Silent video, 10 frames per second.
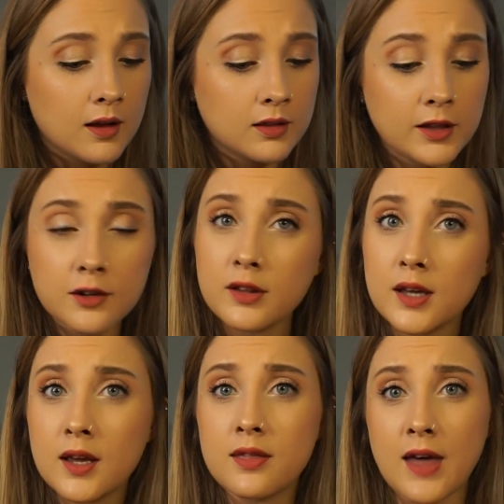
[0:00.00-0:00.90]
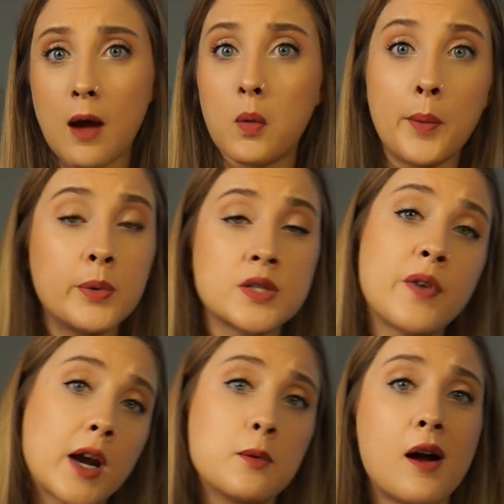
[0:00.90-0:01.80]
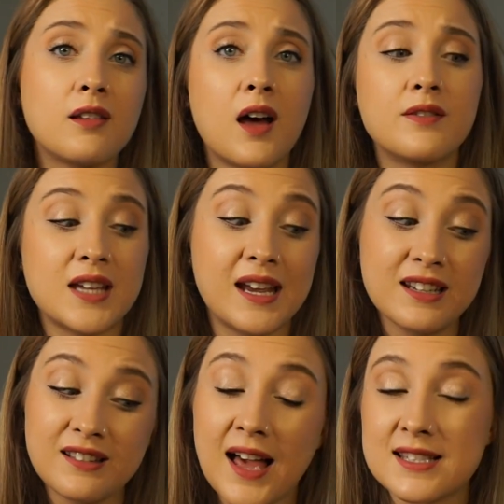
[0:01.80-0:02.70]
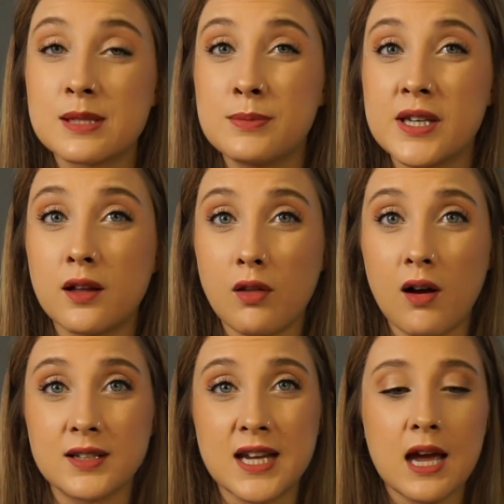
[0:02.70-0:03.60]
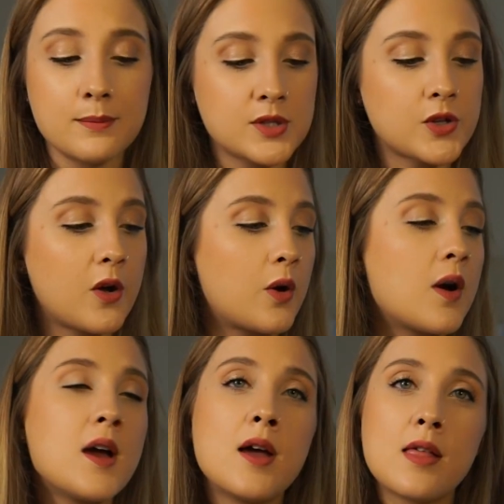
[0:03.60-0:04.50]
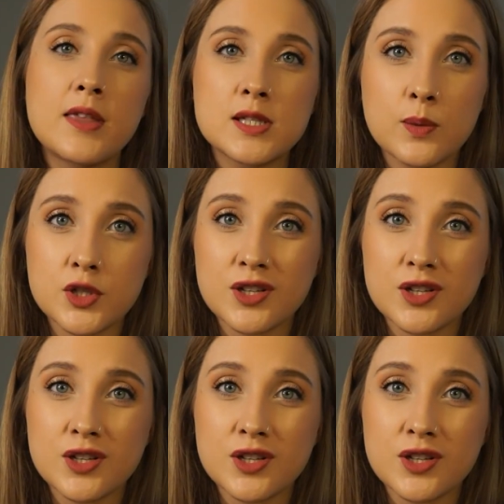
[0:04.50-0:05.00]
Clearly that one was very well loved and it lasted me a long time, so this one